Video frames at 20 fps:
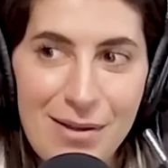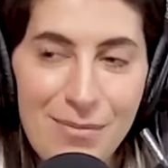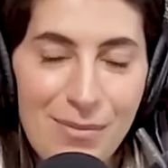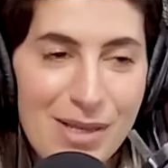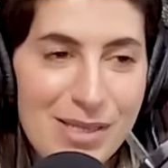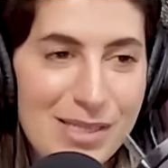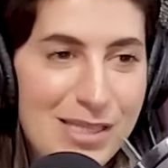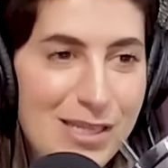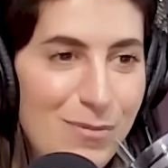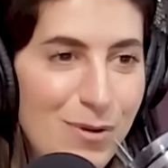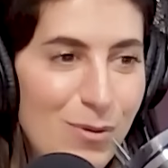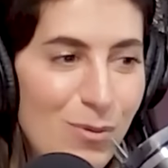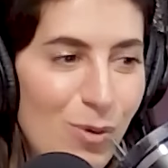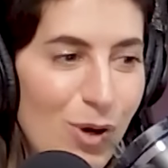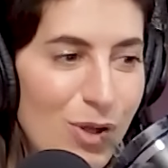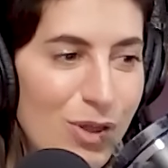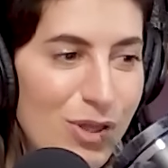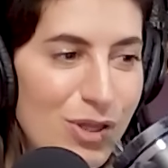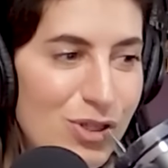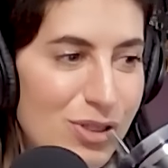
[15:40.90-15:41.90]
must have been
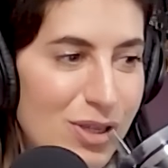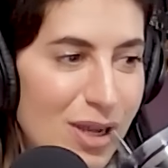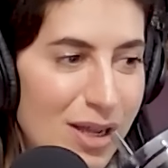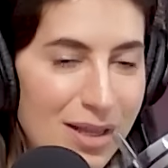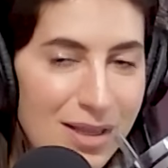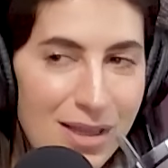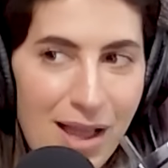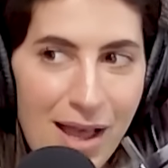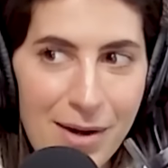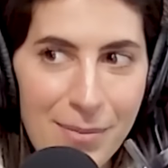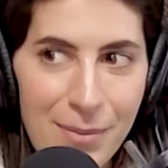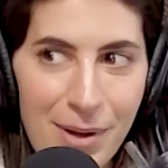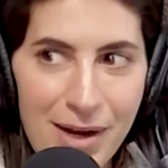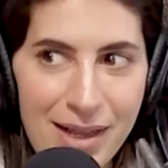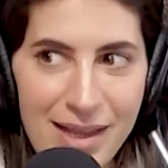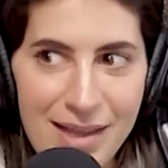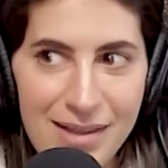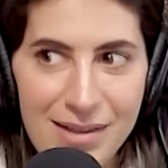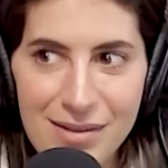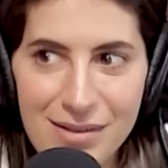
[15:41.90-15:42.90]
worth a, a, lot of
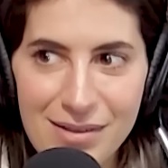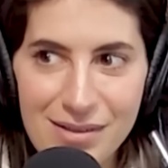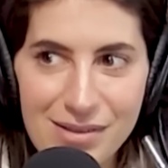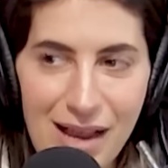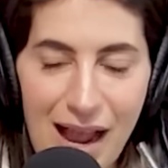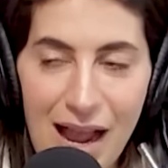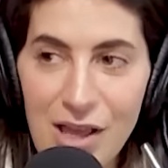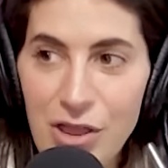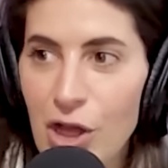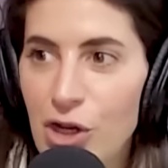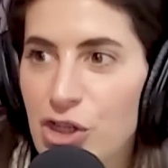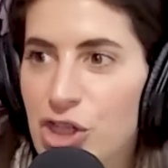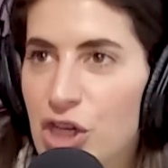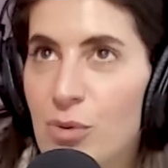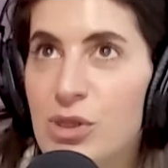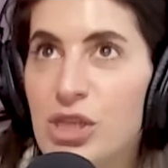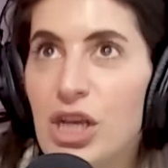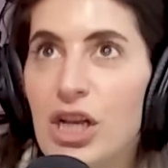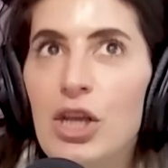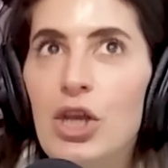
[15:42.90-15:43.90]
money. You're gonna see her I on
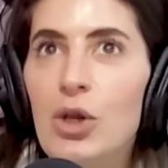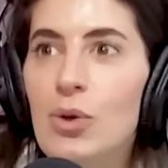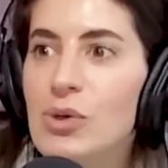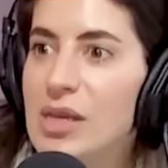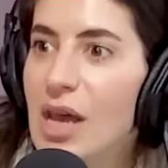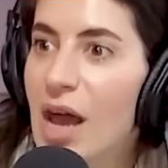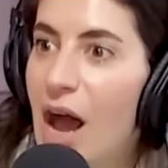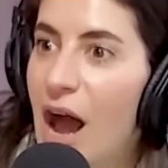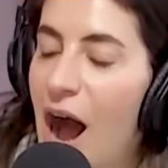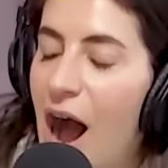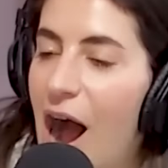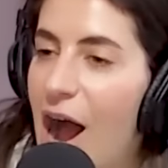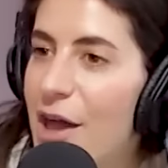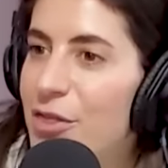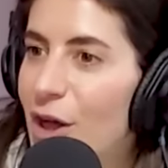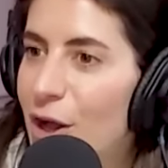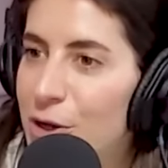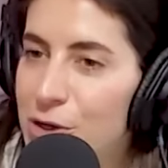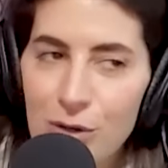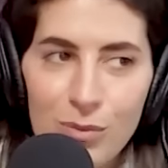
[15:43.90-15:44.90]
Antiques Roadshow. I
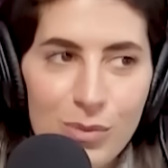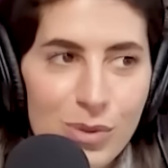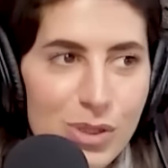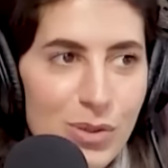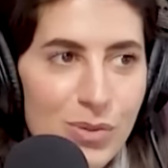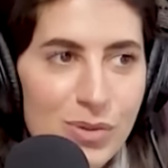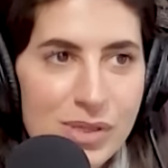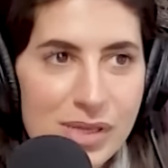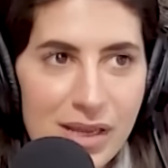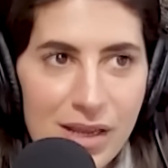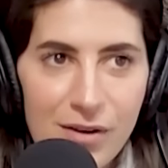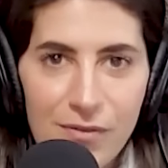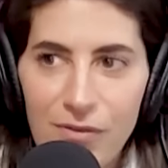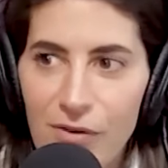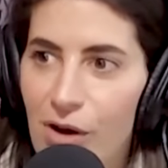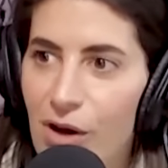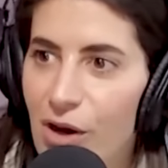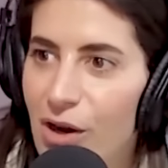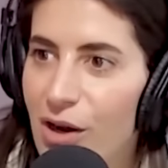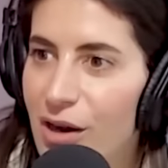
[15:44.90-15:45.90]
thought she was using it for
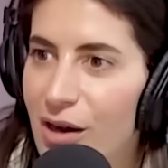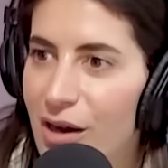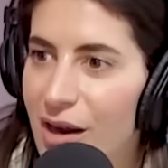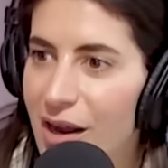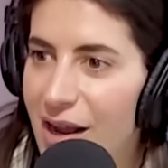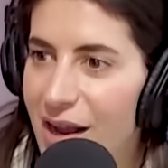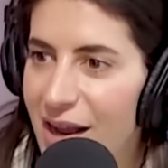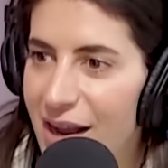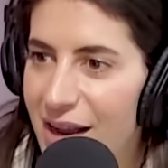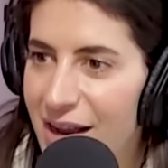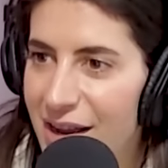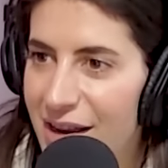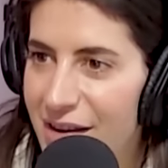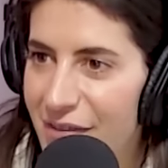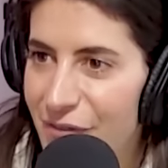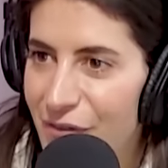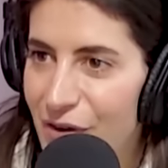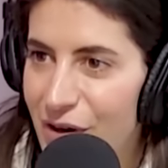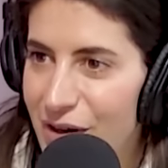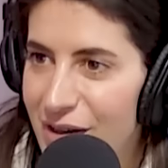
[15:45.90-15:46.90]
her uh,
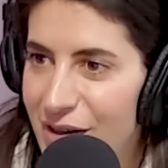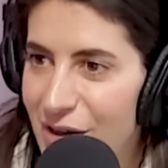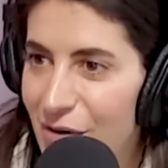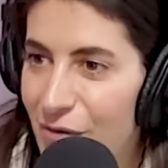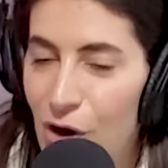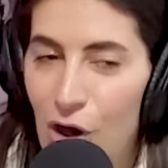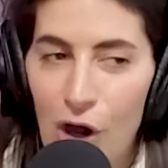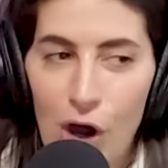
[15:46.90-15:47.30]
for her